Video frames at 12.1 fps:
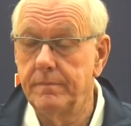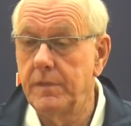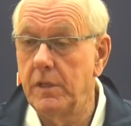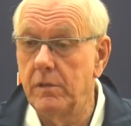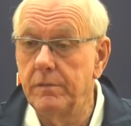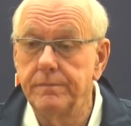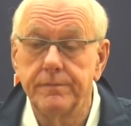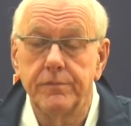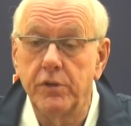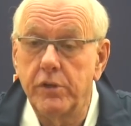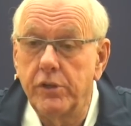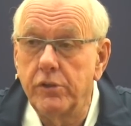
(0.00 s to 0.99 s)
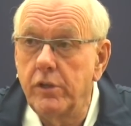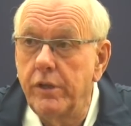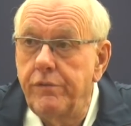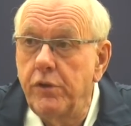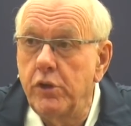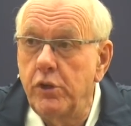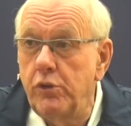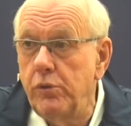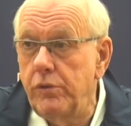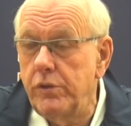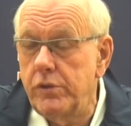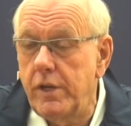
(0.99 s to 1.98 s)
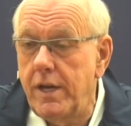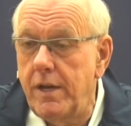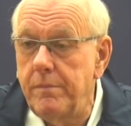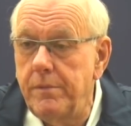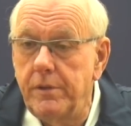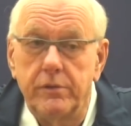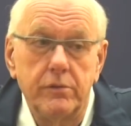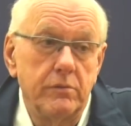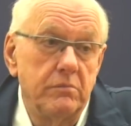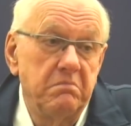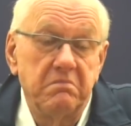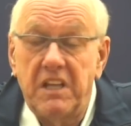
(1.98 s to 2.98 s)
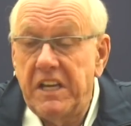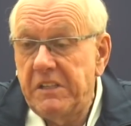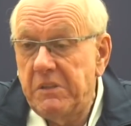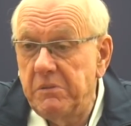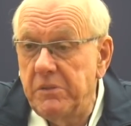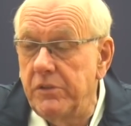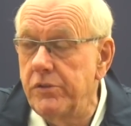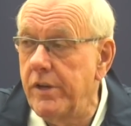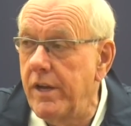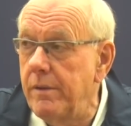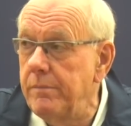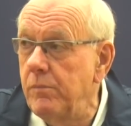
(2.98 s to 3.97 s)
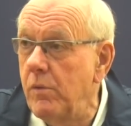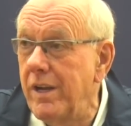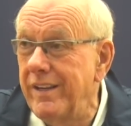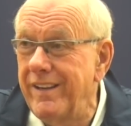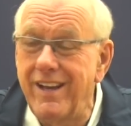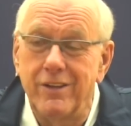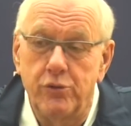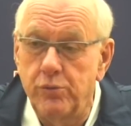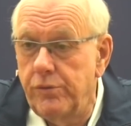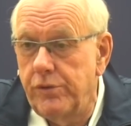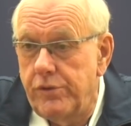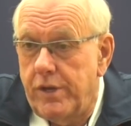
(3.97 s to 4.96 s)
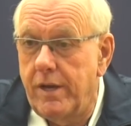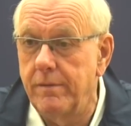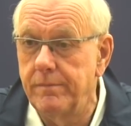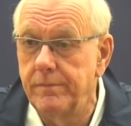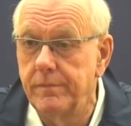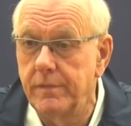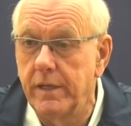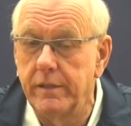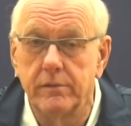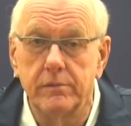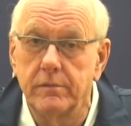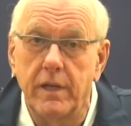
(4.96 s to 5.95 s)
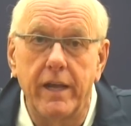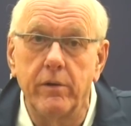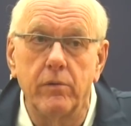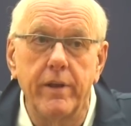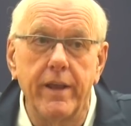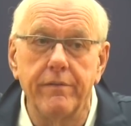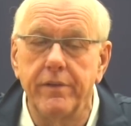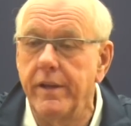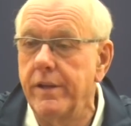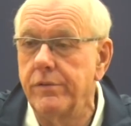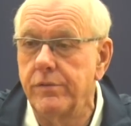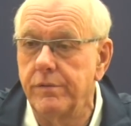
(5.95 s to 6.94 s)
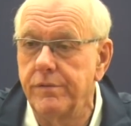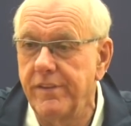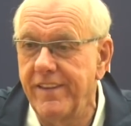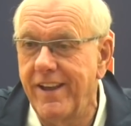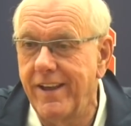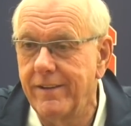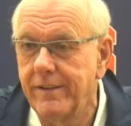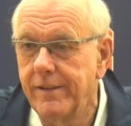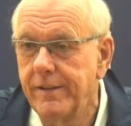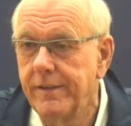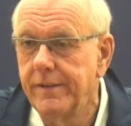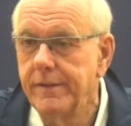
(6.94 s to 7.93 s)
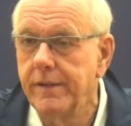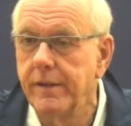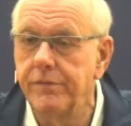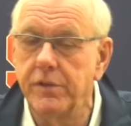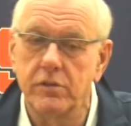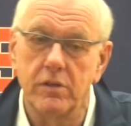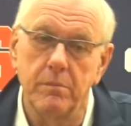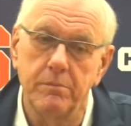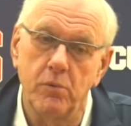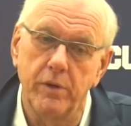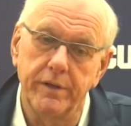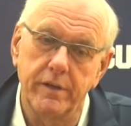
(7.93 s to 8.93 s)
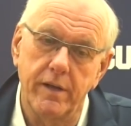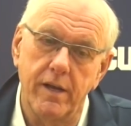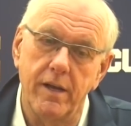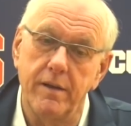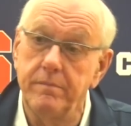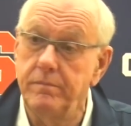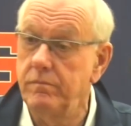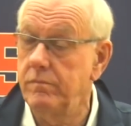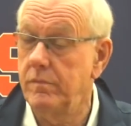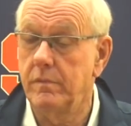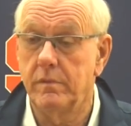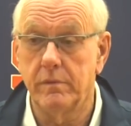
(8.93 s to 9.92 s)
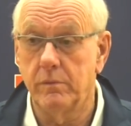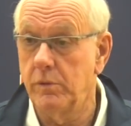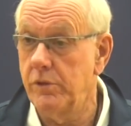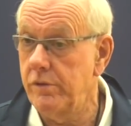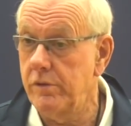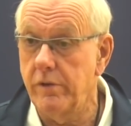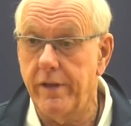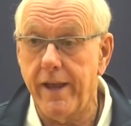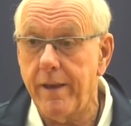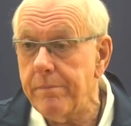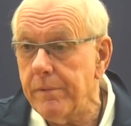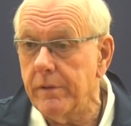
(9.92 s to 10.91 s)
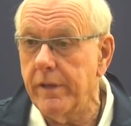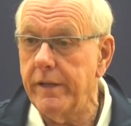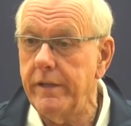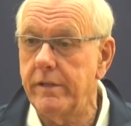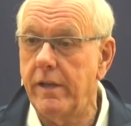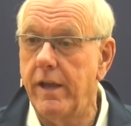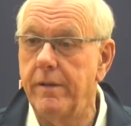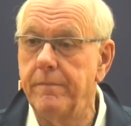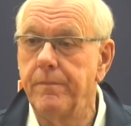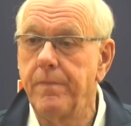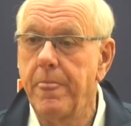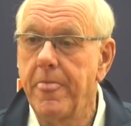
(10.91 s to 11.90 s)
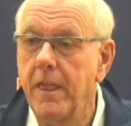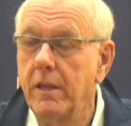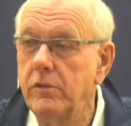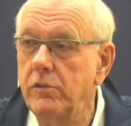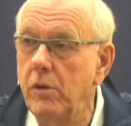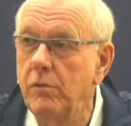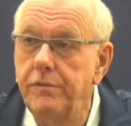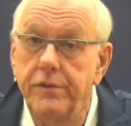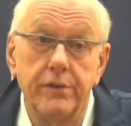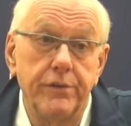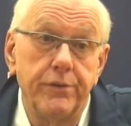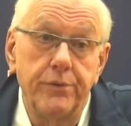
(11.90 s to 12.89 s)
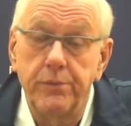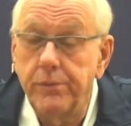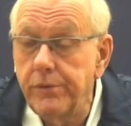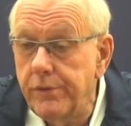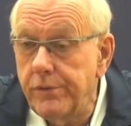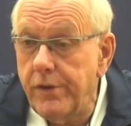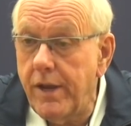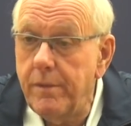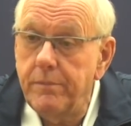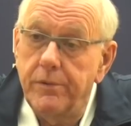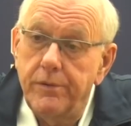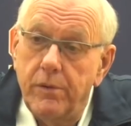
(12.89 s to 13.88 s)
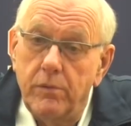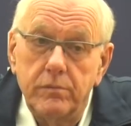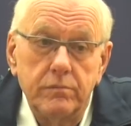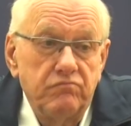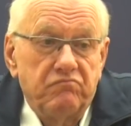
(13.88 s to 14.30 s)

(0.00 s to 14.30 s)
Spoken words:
You know, if you can do the job and you like doing the job, why not do the job? I don't have an answer for that. If at some point in time, which could happen anytime, you don't feel you're doing the job or don't